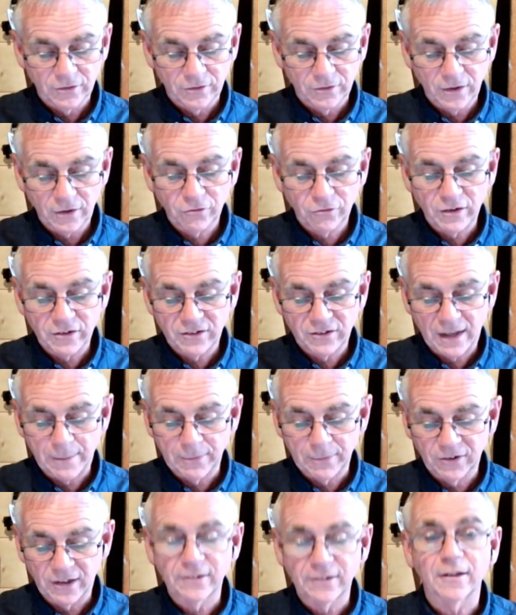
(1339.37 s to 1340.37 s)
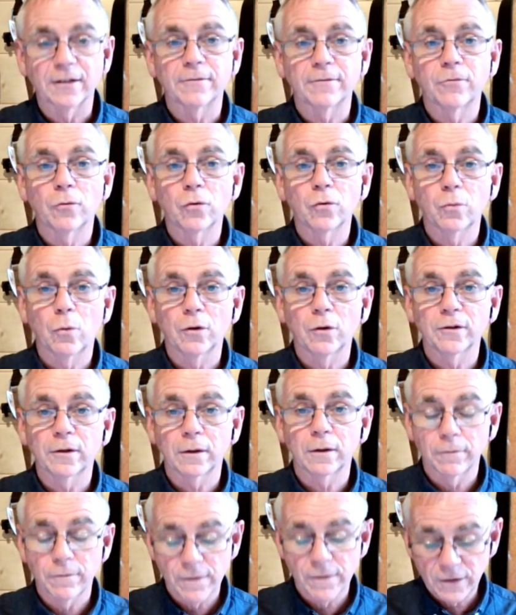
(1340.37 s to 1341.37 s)
does reach 10% in the fourth
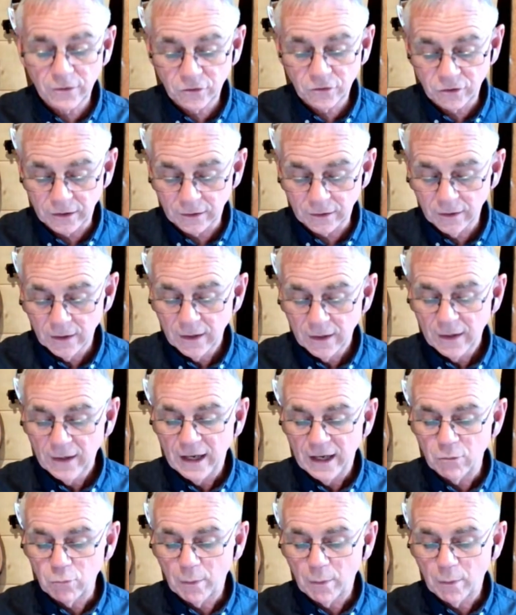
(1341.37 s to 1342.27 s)
quarter of this year,